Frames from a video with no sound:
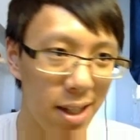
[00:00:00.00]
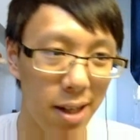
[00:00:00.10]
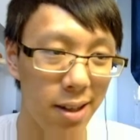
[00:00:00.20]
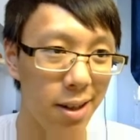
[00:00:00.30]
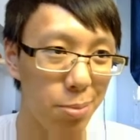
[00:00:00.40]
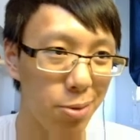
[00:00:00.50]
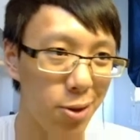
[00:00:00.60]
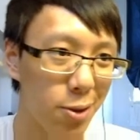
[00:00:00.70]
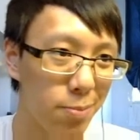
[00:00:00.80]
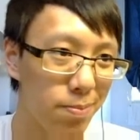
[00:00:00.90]
a
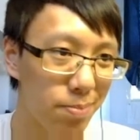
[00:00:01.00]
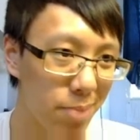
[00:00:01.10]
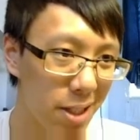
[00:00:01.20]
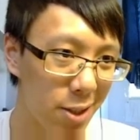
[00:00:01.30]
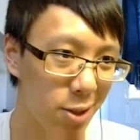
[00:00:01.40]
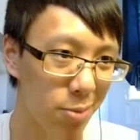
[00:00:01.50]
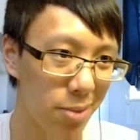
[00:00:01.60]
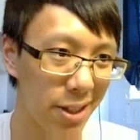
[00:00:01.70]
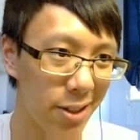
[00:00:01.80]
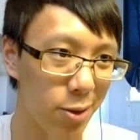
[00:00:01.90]
pro Pikachu
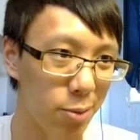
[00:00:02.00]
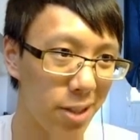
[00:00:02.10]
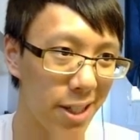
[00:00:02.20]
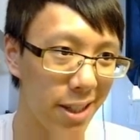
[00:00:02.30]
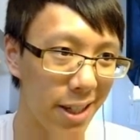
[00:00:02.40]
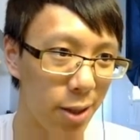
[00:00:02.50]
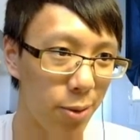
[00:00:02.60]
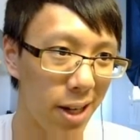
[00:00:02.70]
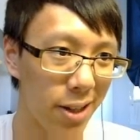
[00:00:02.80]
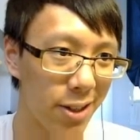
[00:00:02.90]
player who played like a
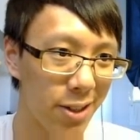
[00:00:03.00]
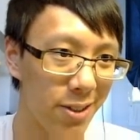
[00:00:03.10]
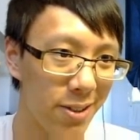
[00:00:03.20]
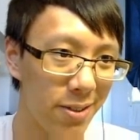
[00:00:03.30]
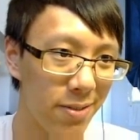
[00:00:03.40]
while ago.